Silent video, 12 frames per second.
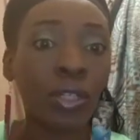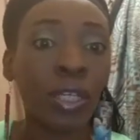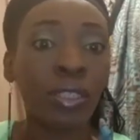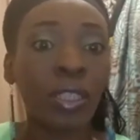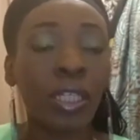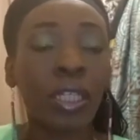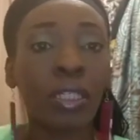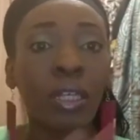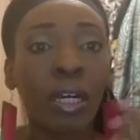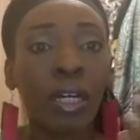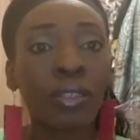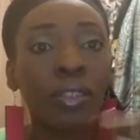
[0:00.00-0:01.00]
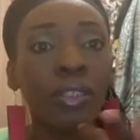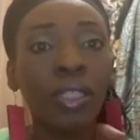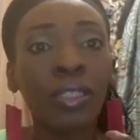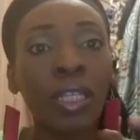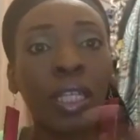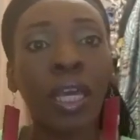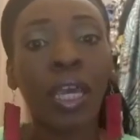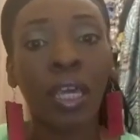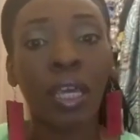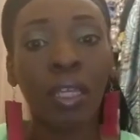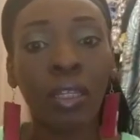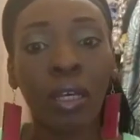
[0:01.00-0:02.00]
And then underneath that, I
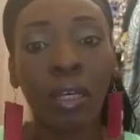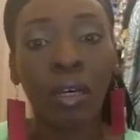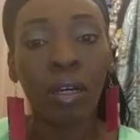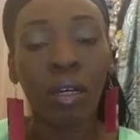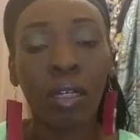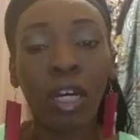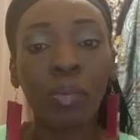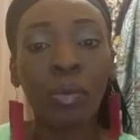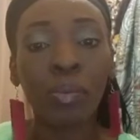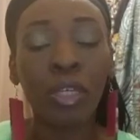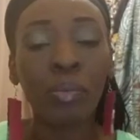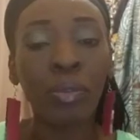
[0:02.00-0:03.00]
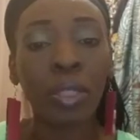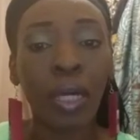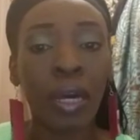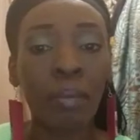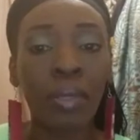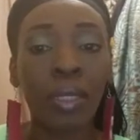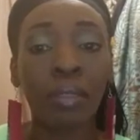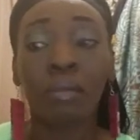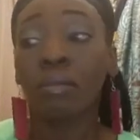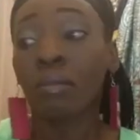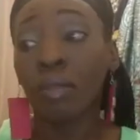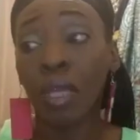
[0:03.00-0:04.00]
had a couple people comment,
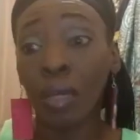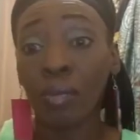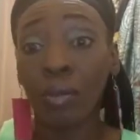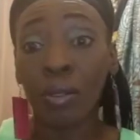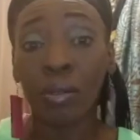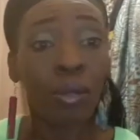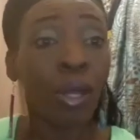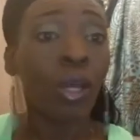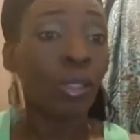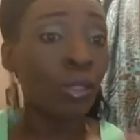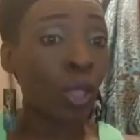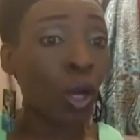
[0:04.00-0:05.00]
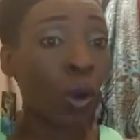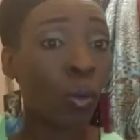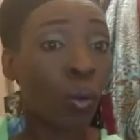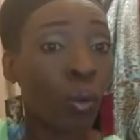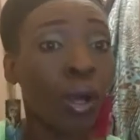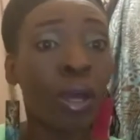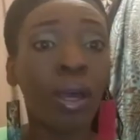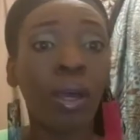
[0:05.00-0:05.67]
never, no.